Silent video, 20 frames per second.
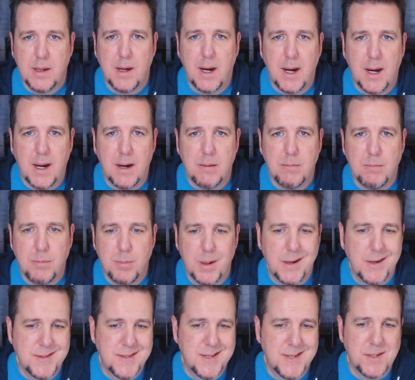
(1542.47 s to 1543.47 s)
Um,
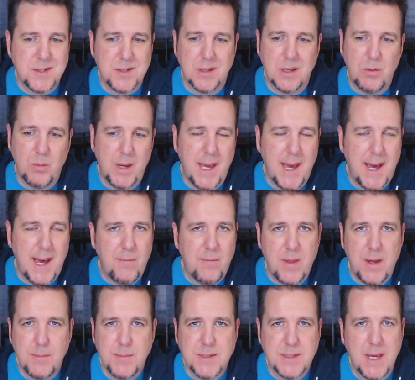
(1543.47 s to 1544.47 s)
but essentially we have
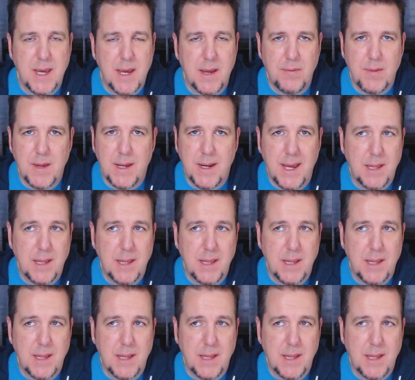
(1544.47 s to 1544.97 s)
them saying that,